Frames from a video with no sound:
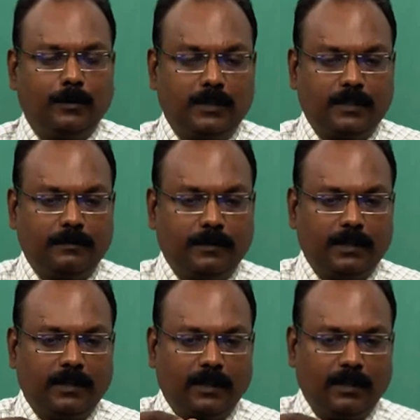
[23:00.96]
look at the
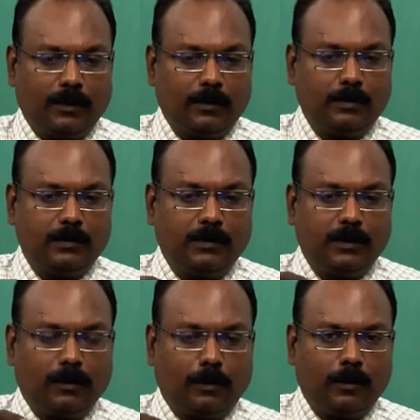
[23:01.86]
word loves
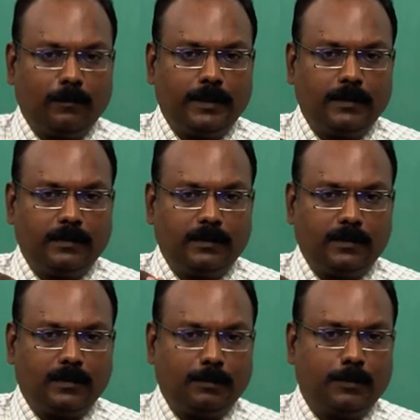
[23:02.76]
always
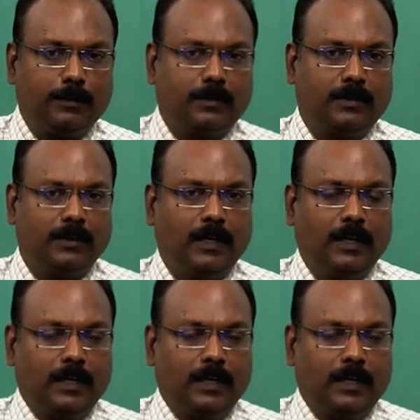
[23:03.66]
supports.